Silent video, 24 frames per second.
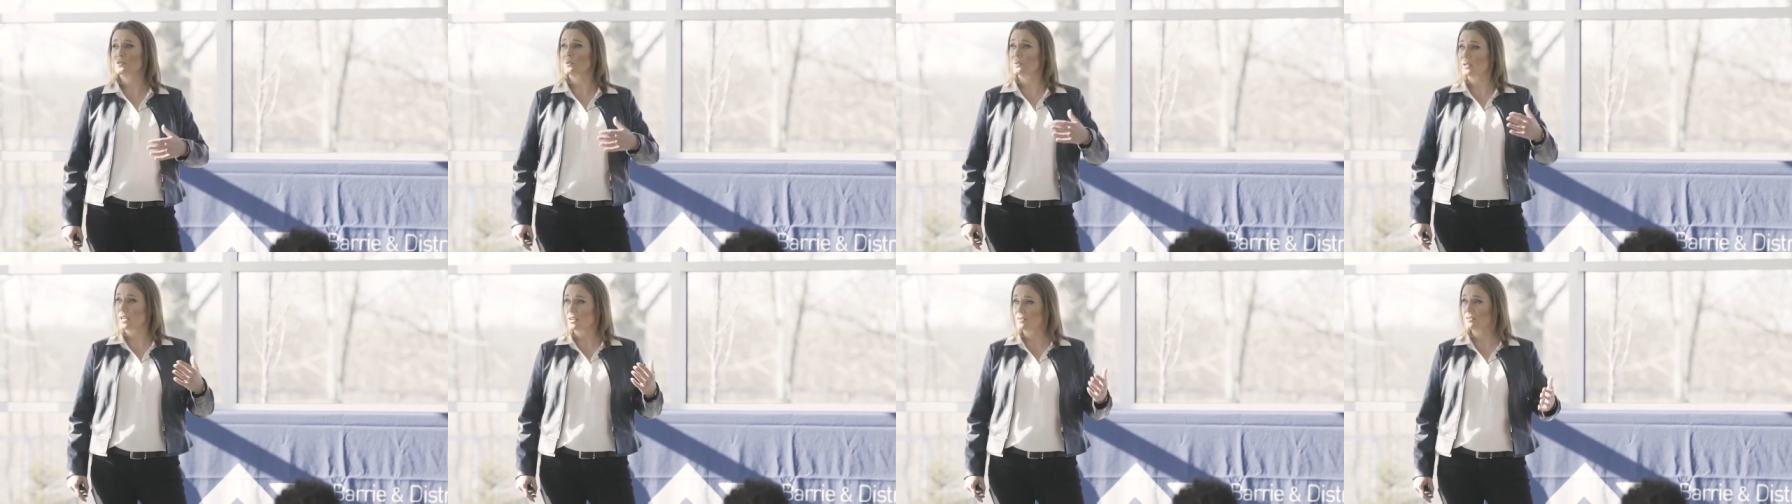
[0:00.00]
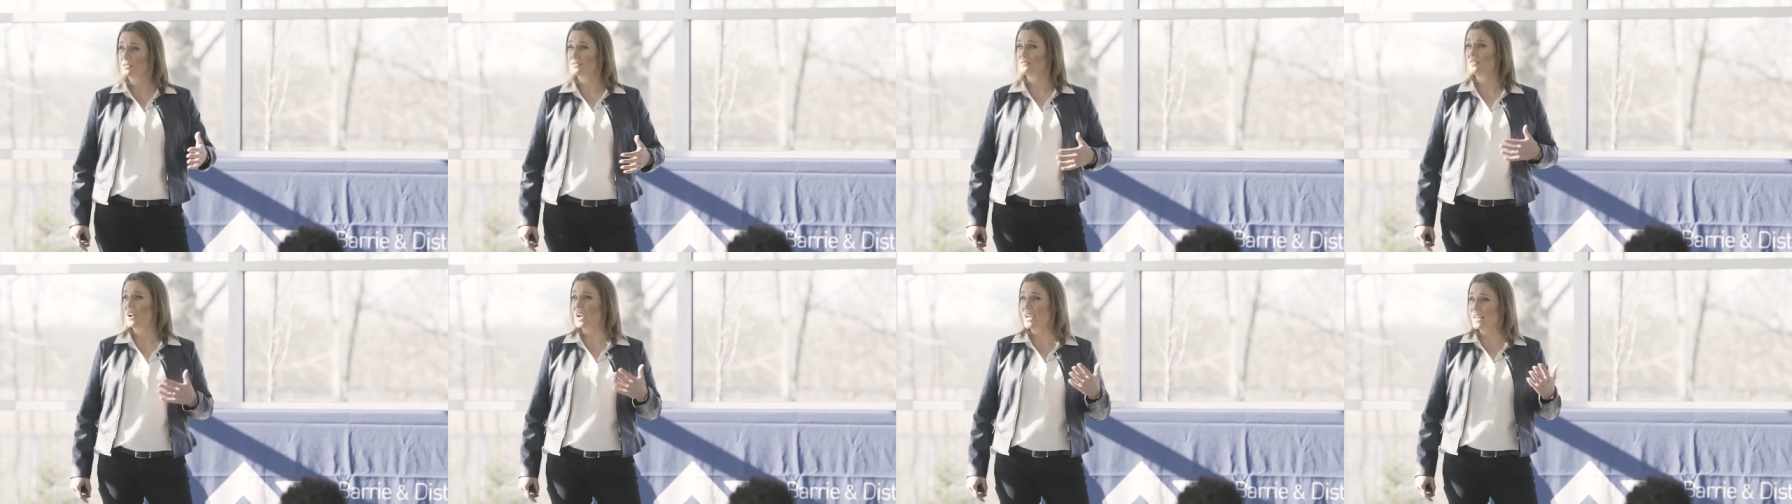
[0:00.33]
sort
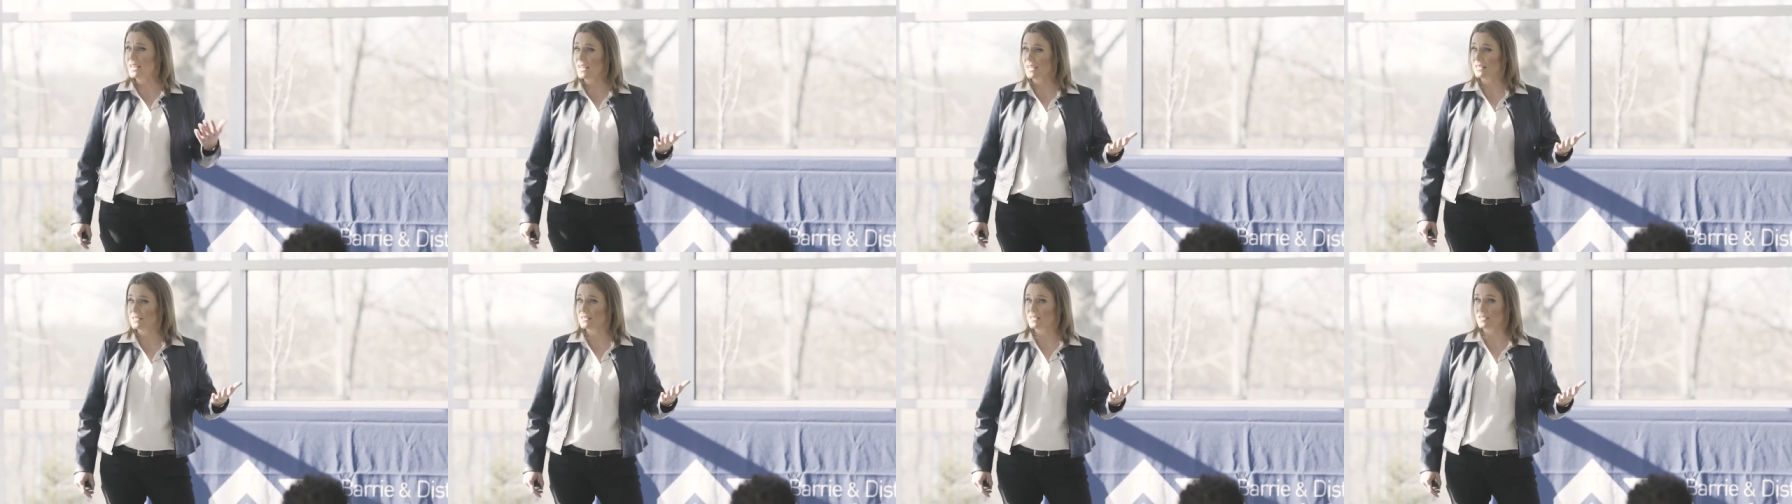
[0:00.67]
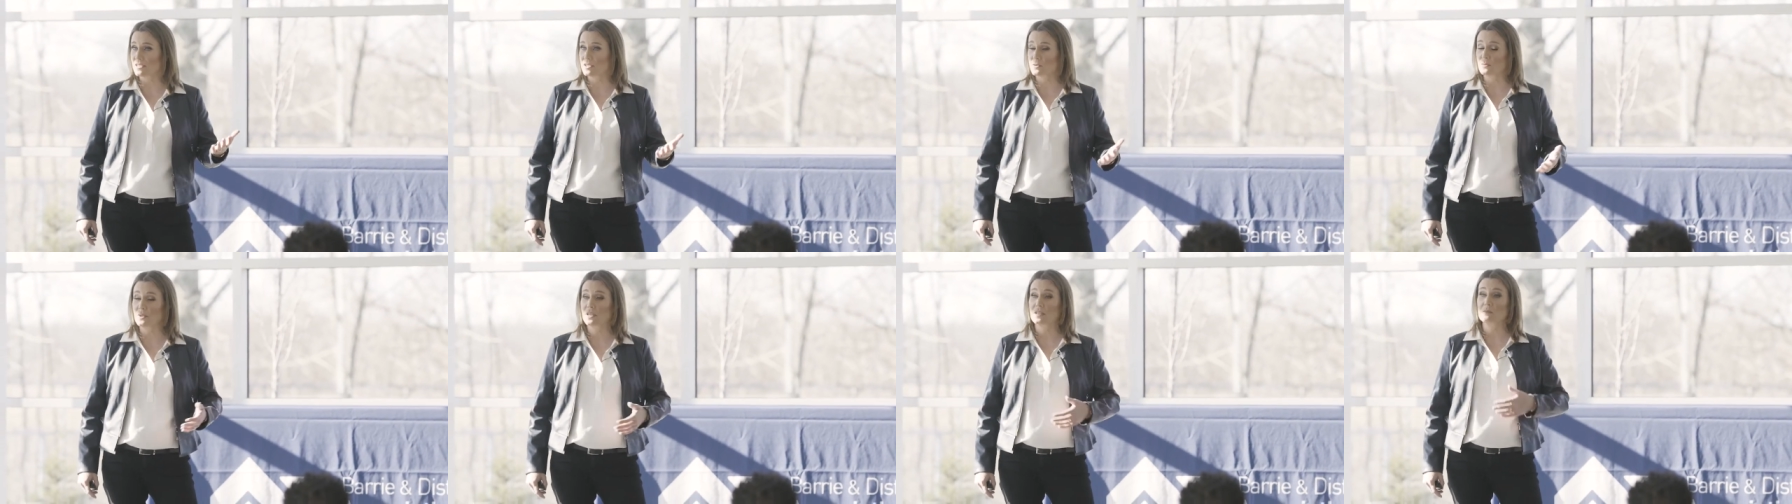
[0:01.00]
out his
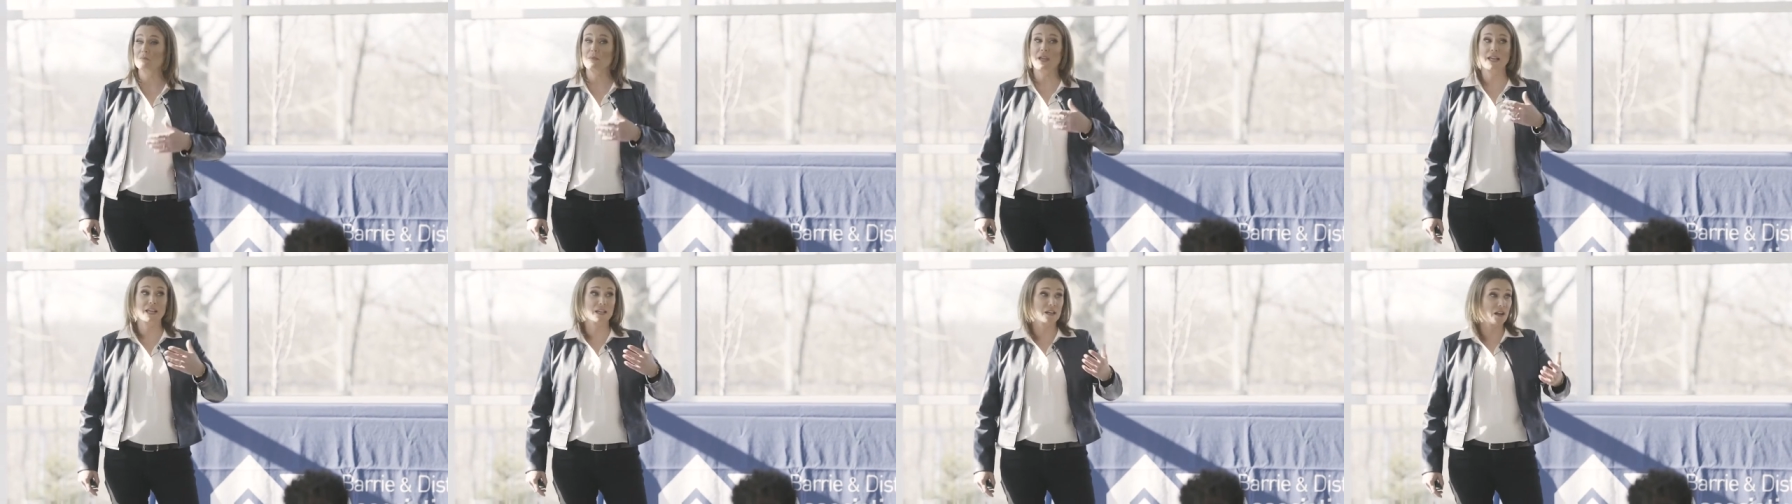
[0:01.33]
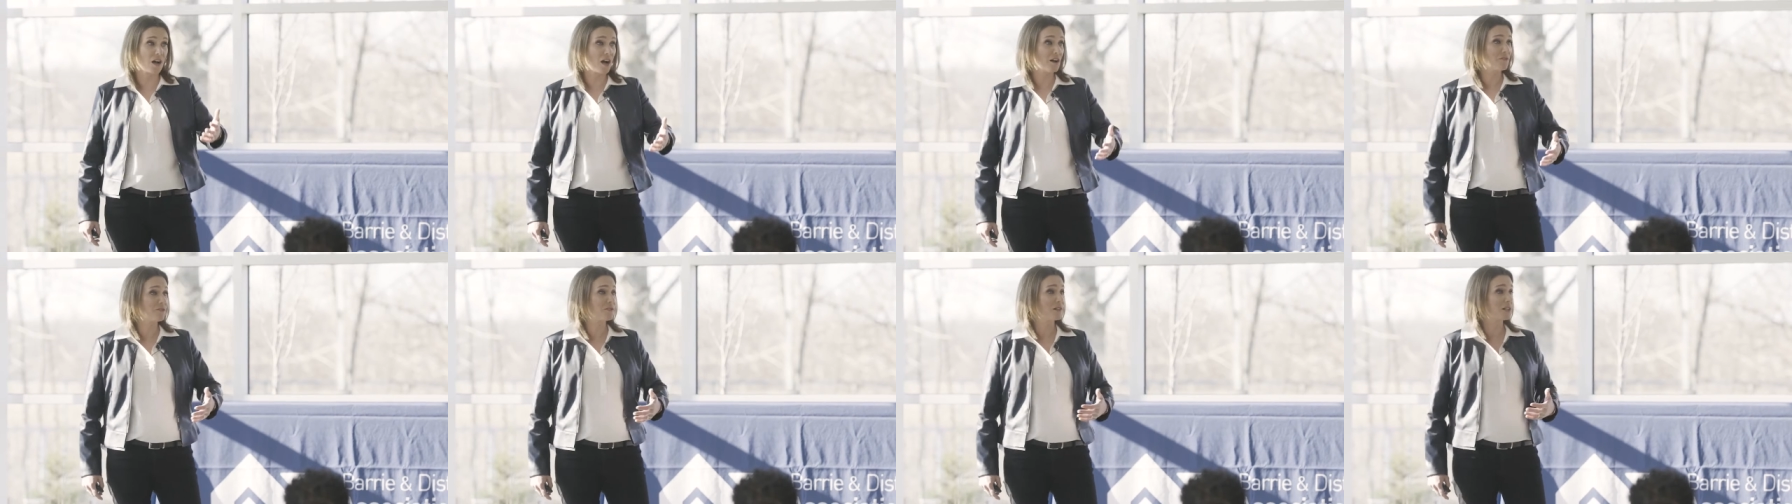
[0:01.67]
financing so he could make
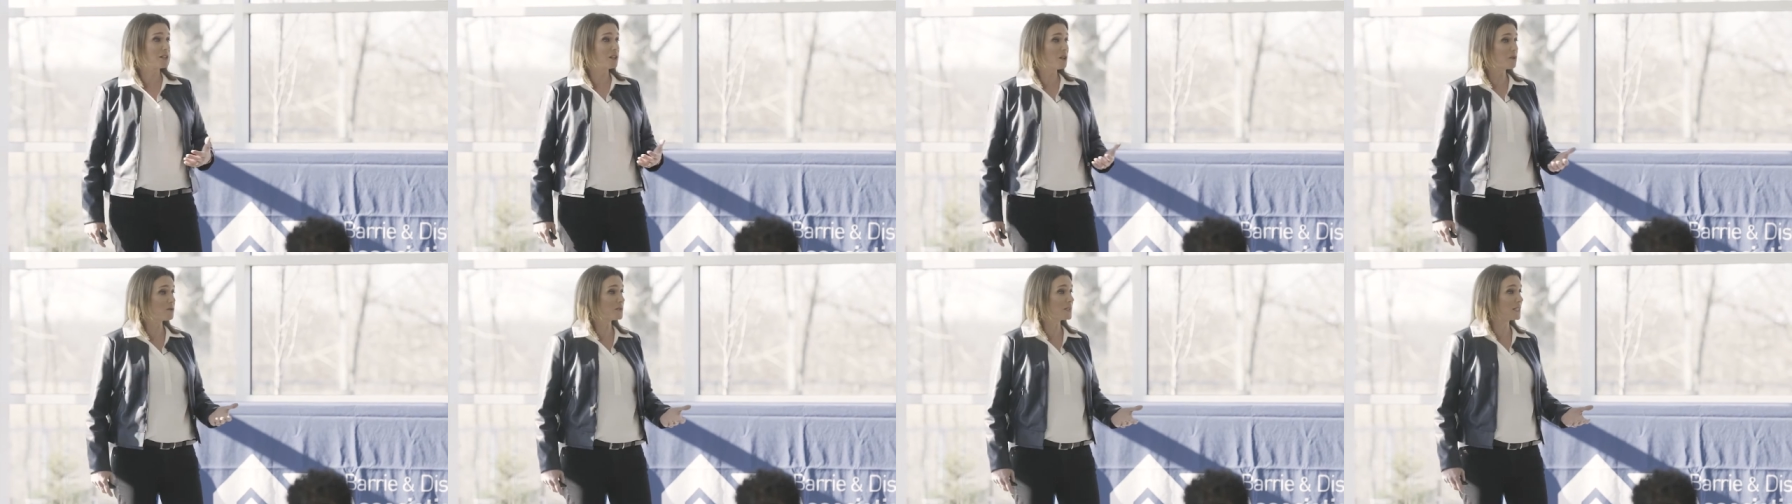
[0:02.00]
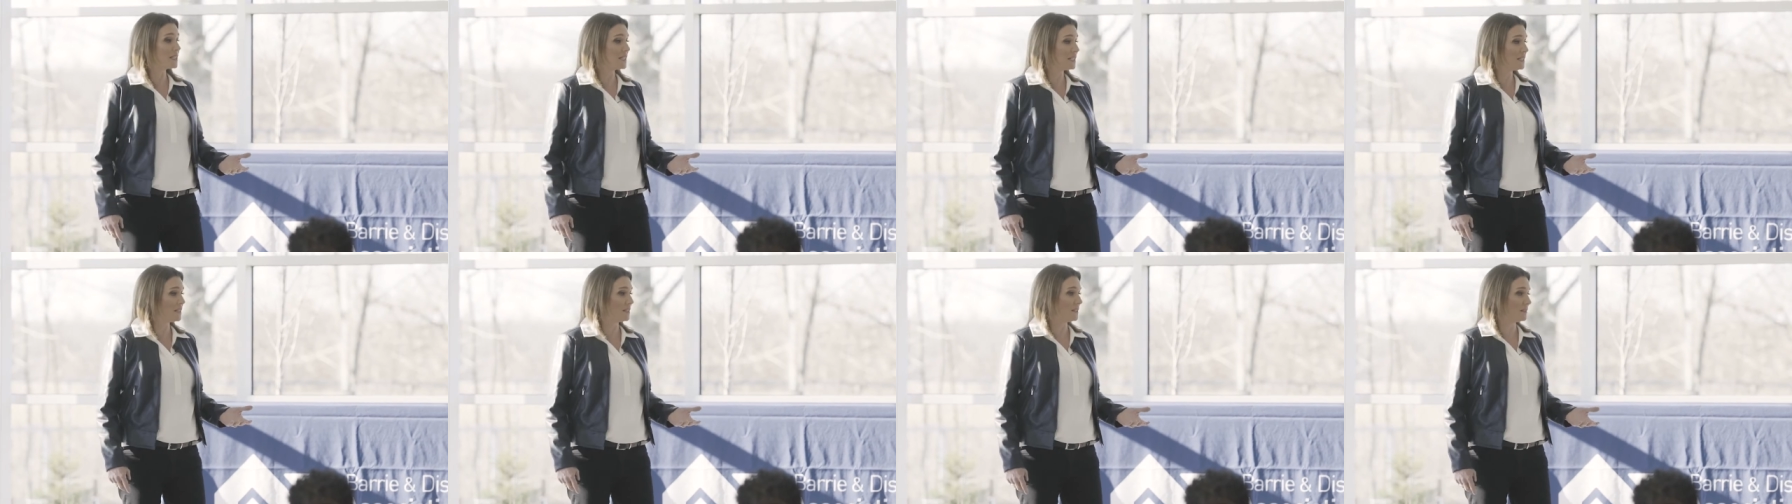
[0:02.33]
an offer and
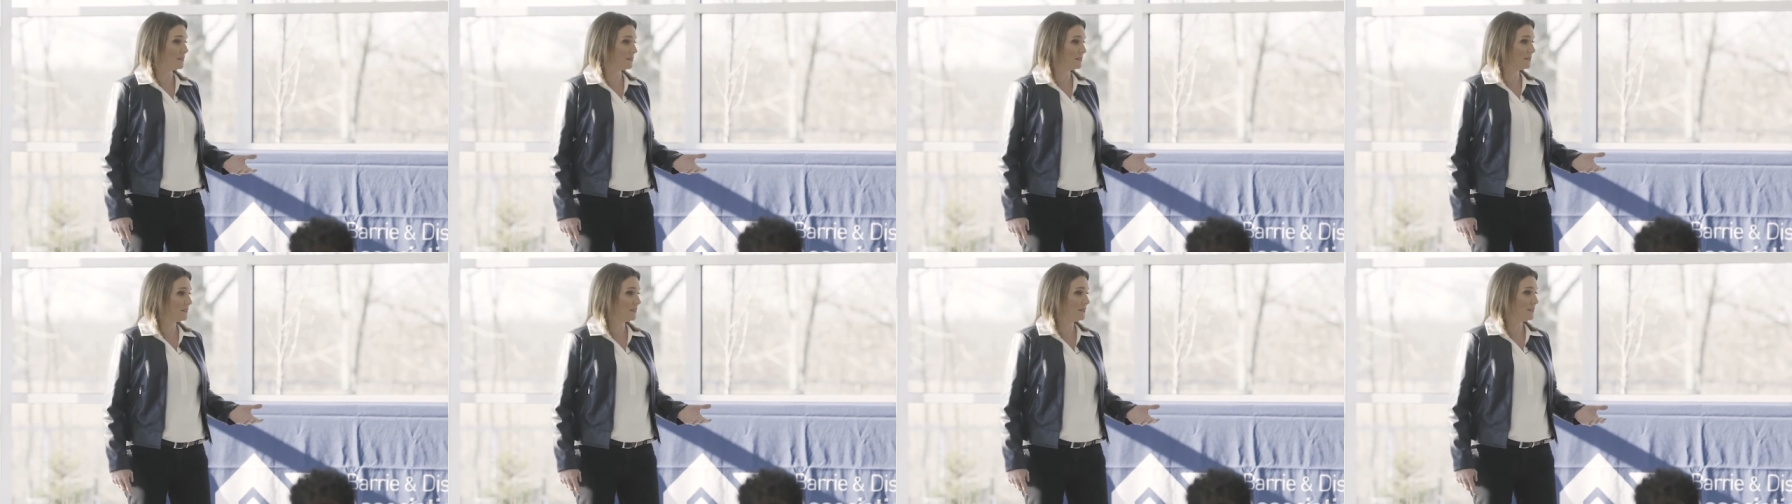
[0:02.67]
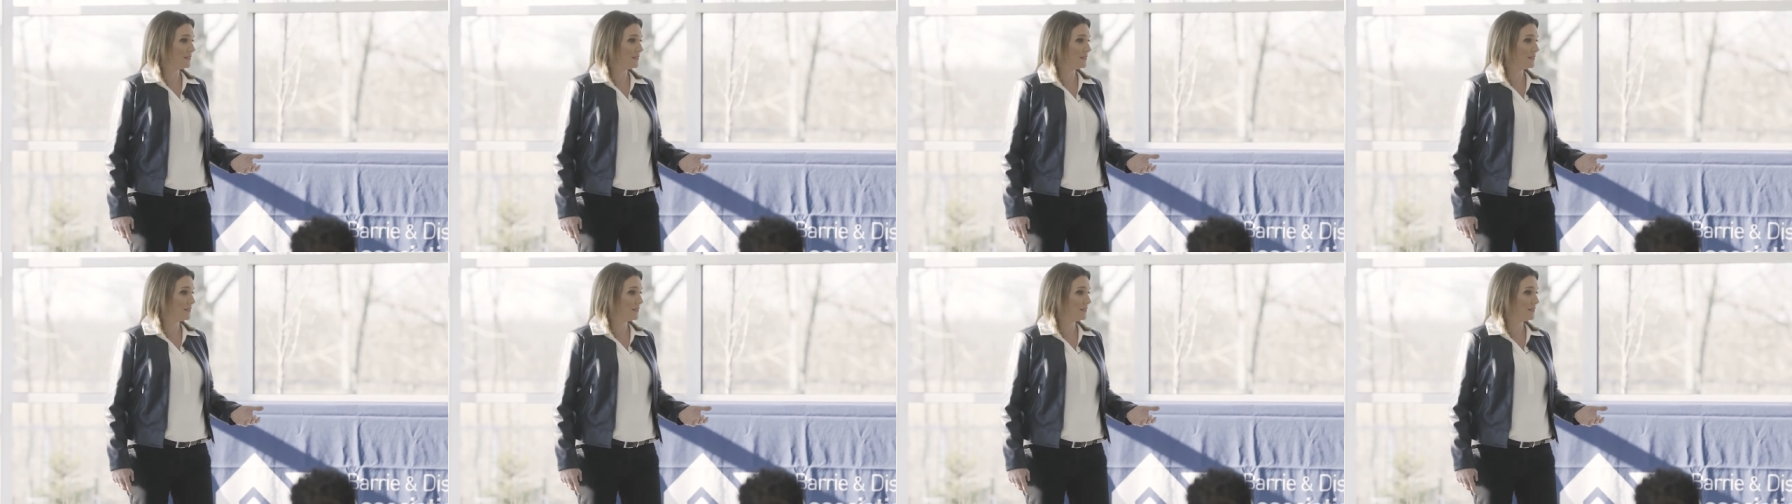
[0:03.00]
close a deal.